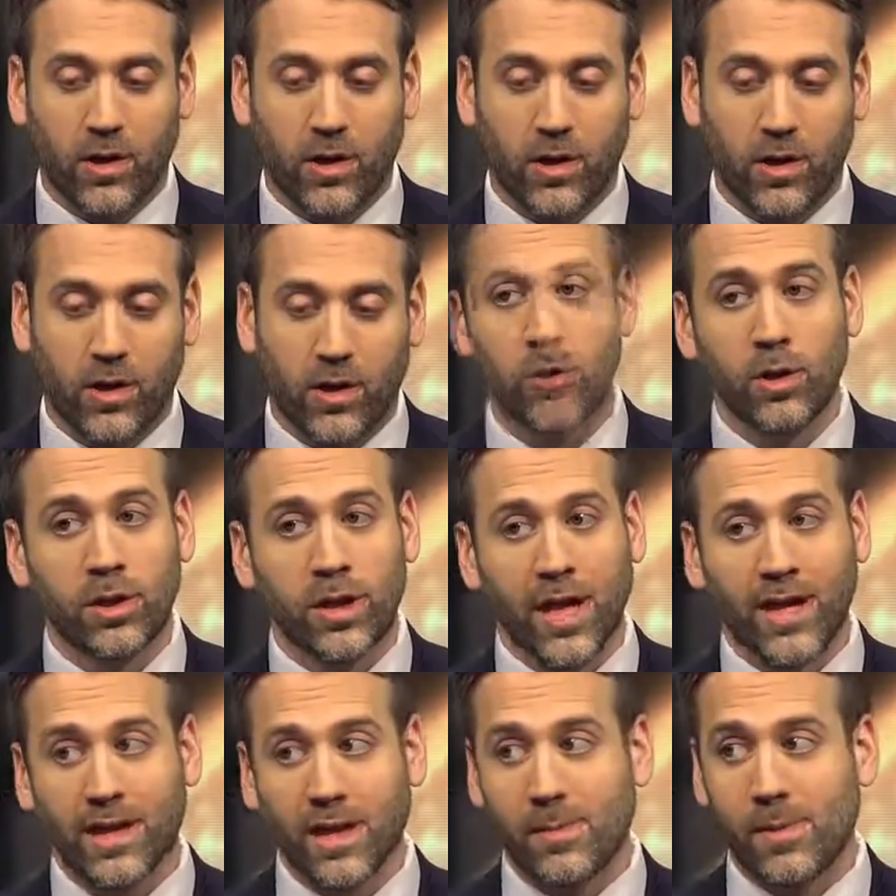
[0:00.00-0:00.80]
You
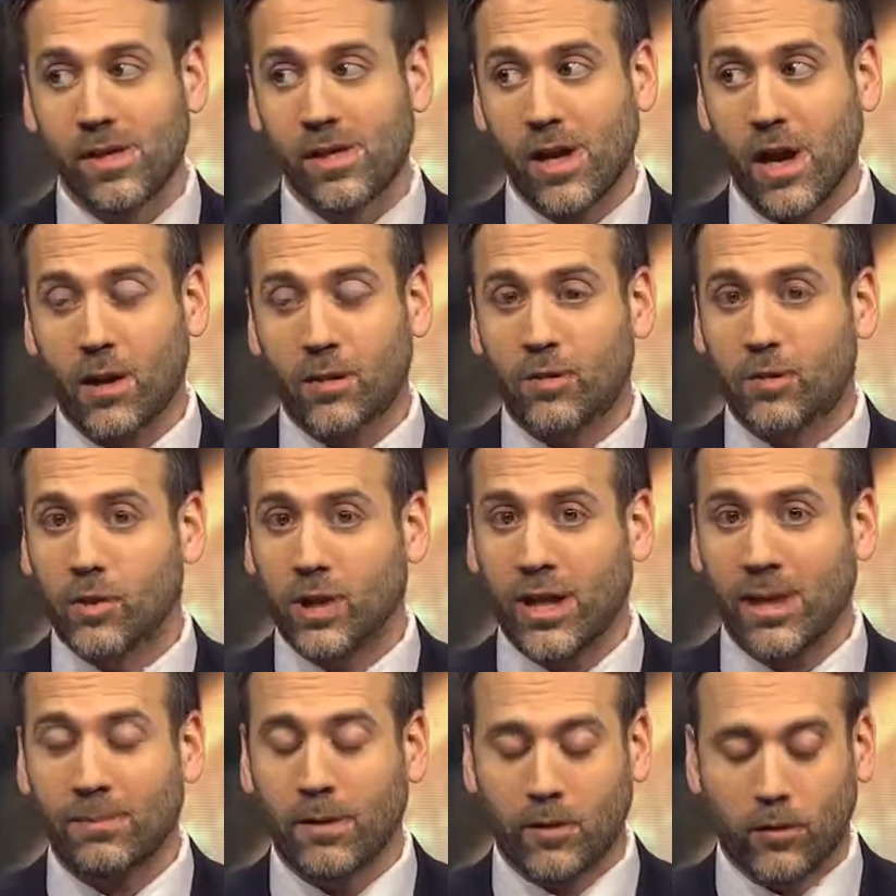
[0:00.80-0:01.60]
think of them as a
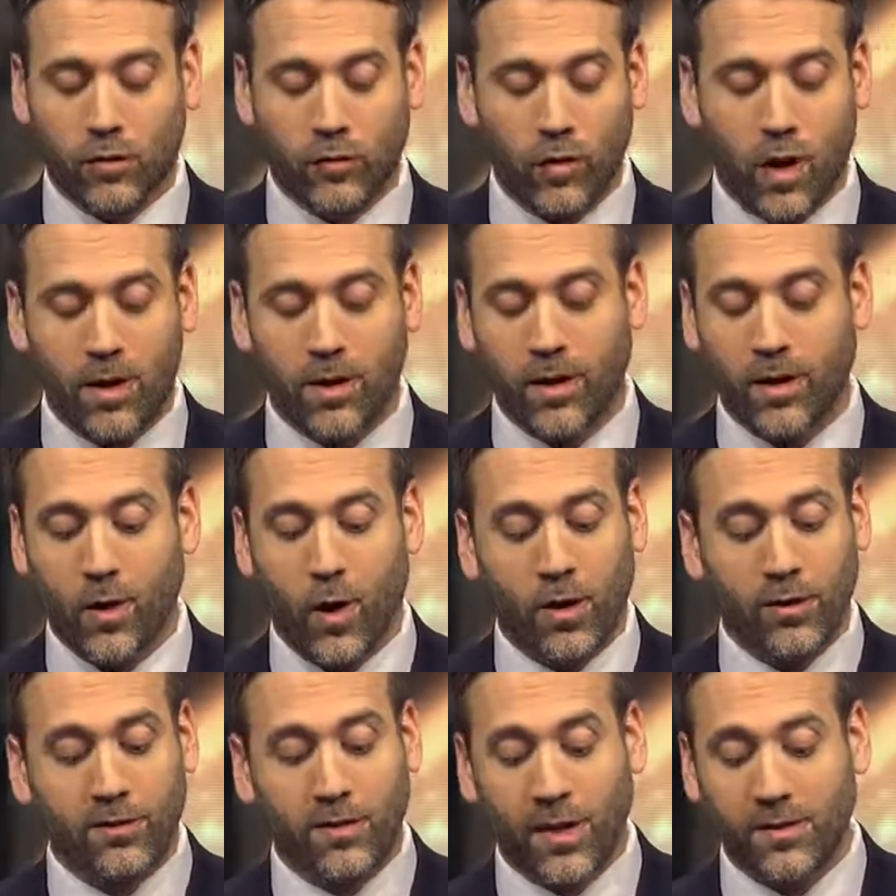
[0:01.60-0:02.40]
team that's struggling,
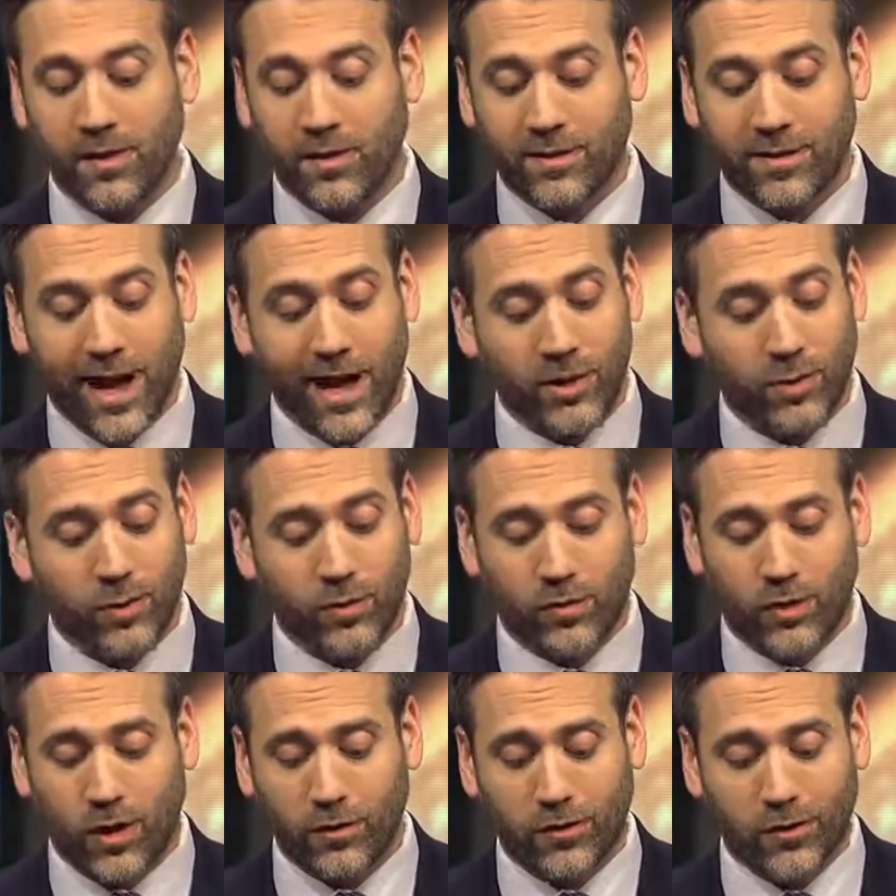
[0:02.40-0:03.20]
all of a sudden the schedule
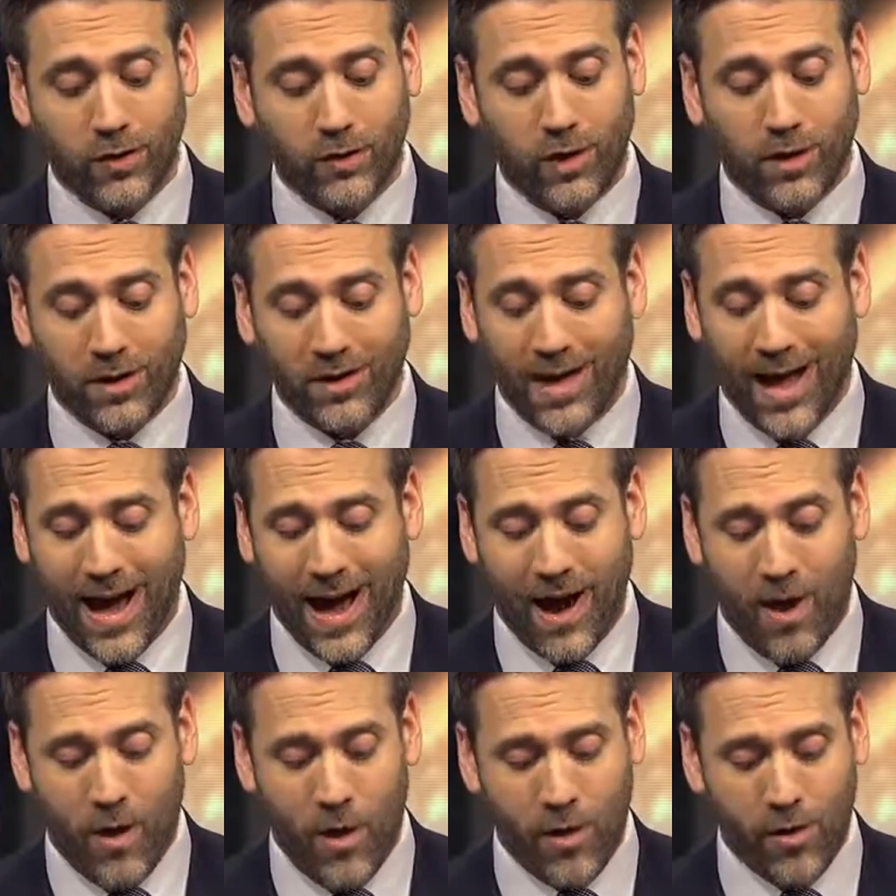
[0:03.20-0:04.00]
starts to look a lot
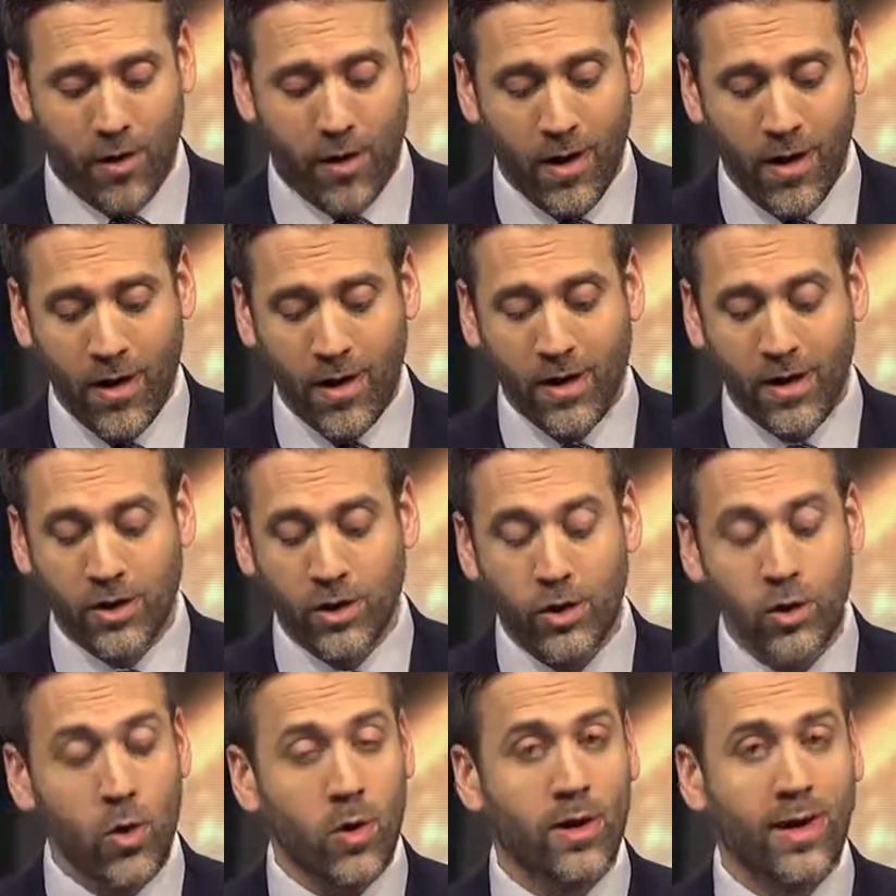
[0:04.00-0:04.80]
harder.
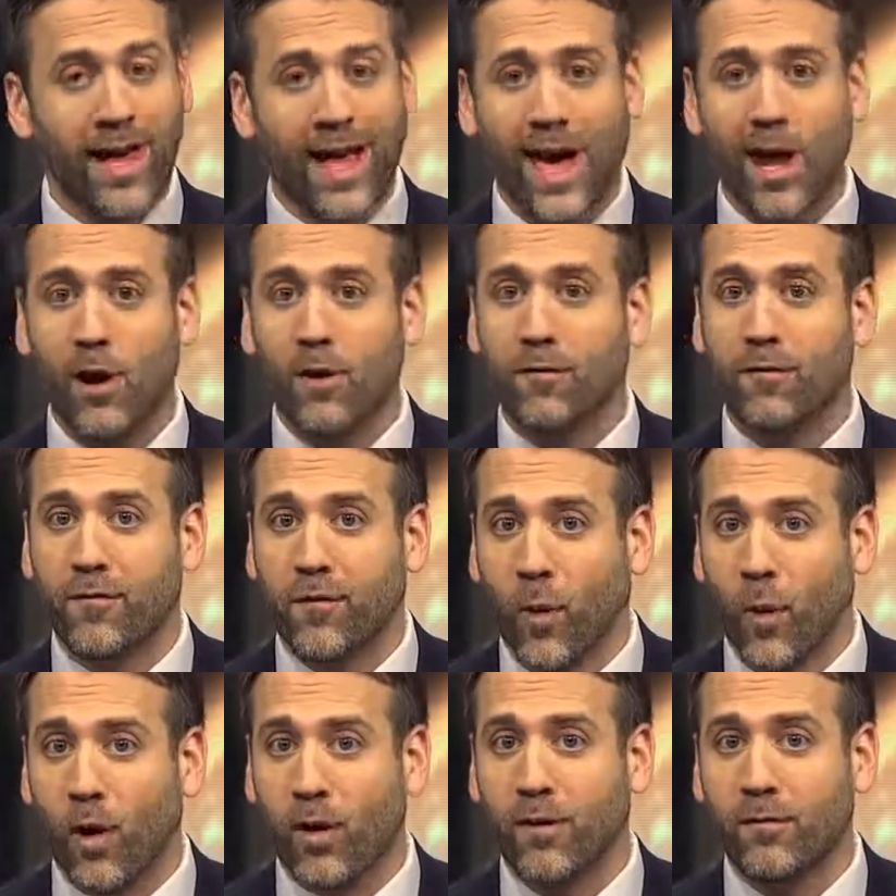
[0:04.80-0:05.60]
You can't
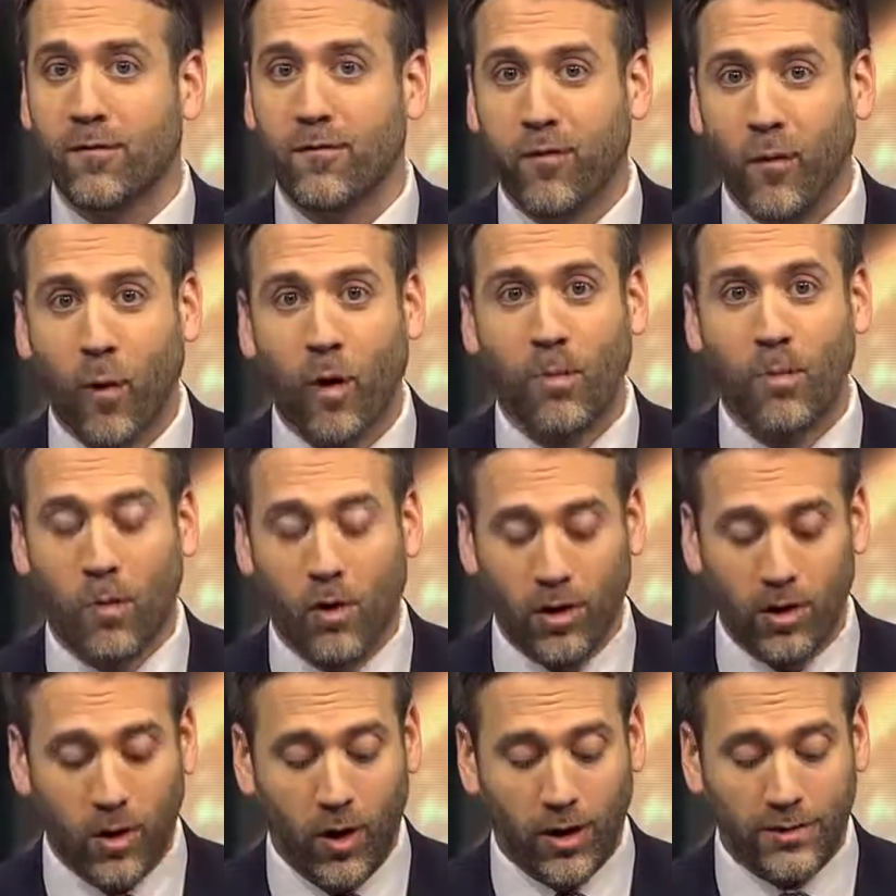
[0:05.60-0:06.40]
afford 4
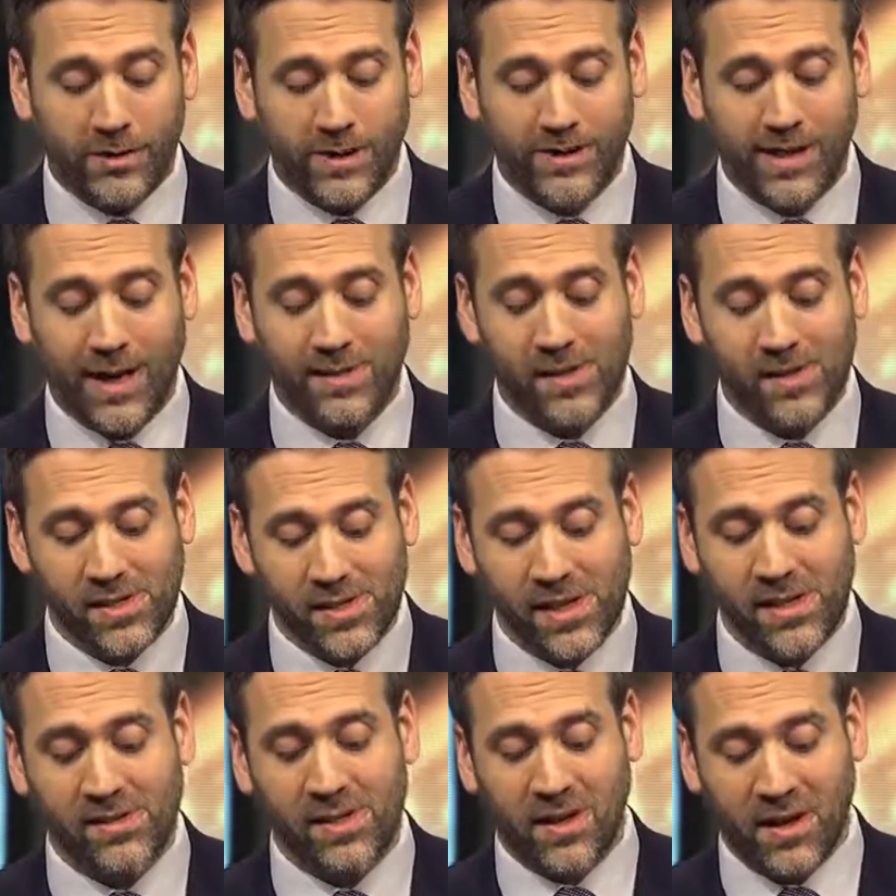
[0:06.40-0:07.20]
more losses on the
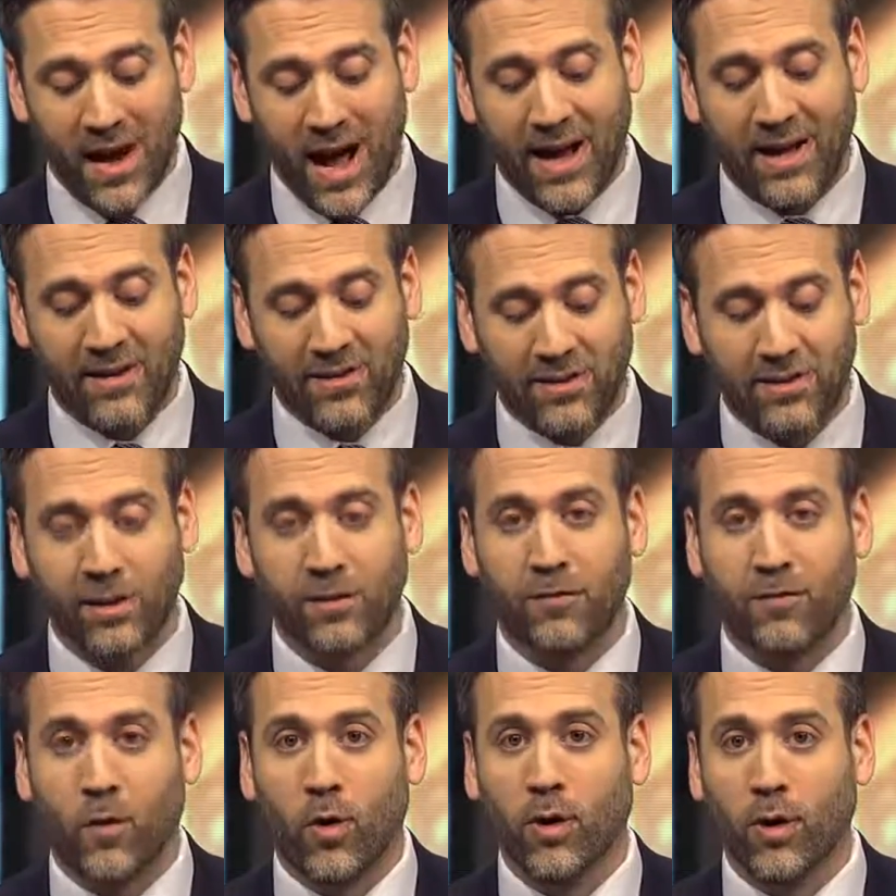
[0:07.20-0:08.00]
season, and I can see
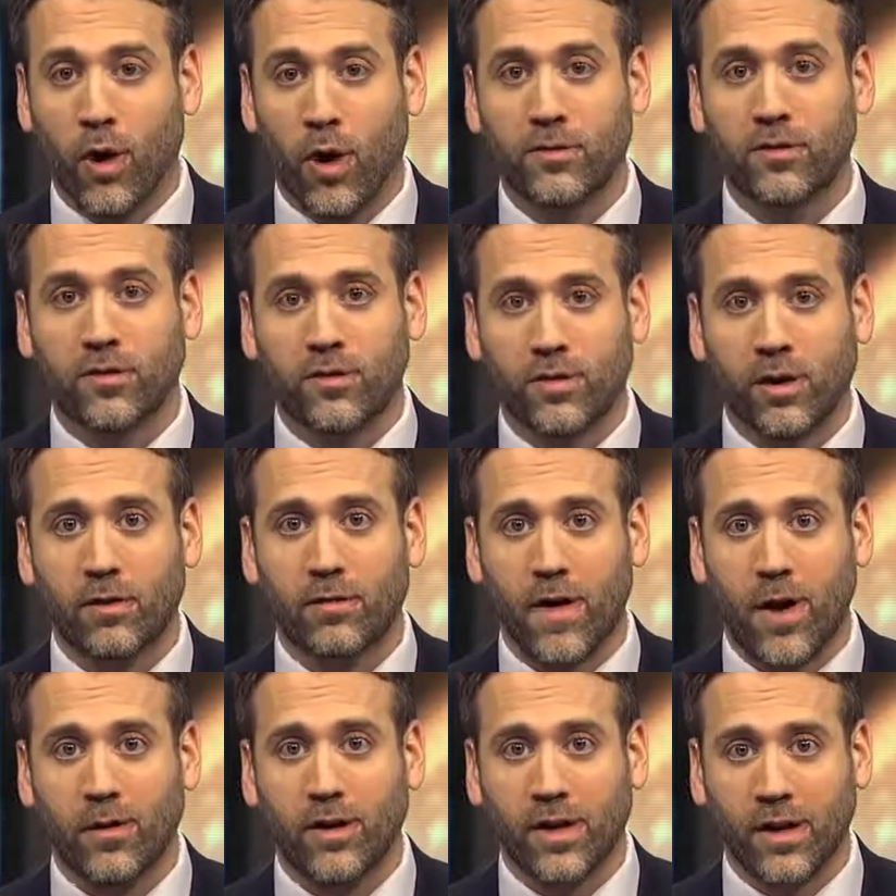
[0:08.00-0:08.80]
4 losses here
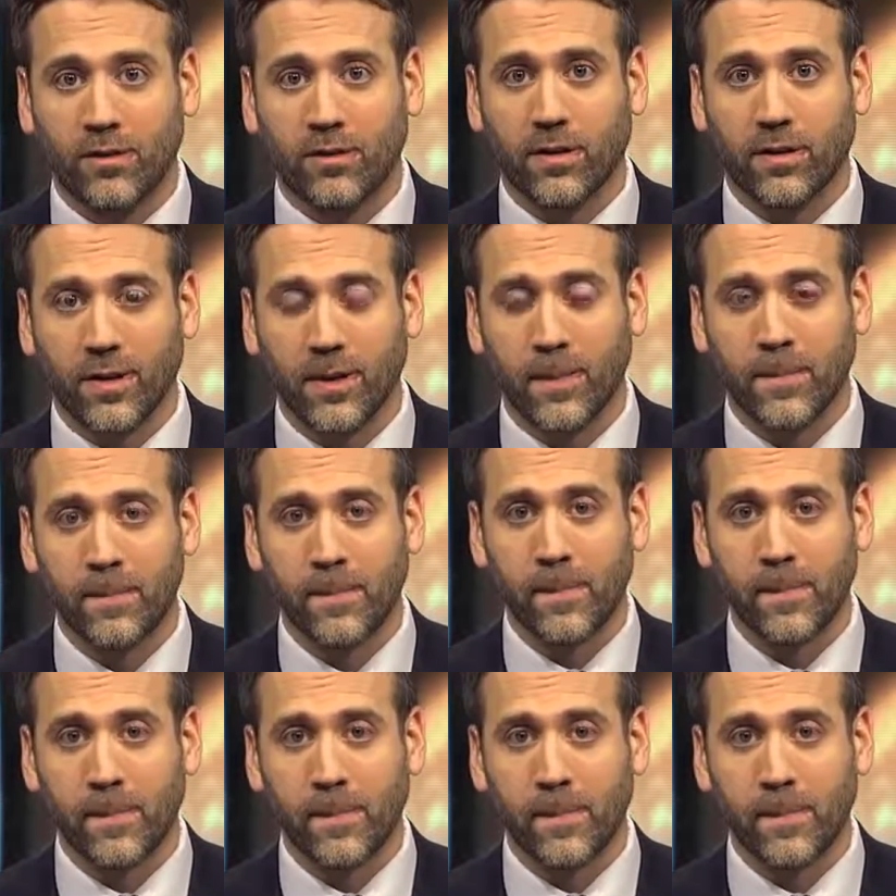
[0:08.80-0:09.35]
very easily.